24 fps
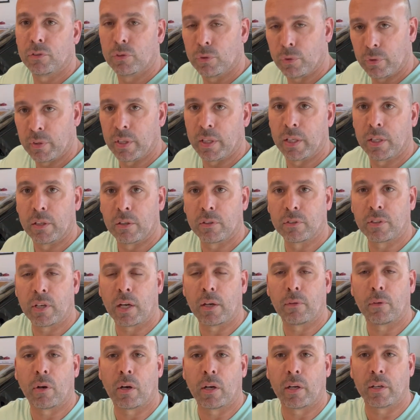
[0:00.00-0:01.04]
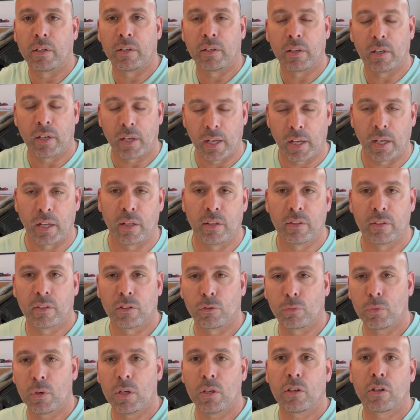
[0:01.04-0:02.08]
do the inner tie rod ends as
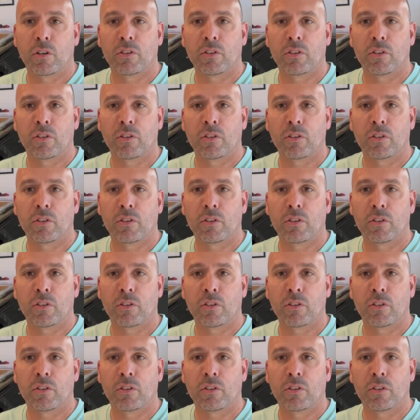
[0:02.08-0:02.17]
well,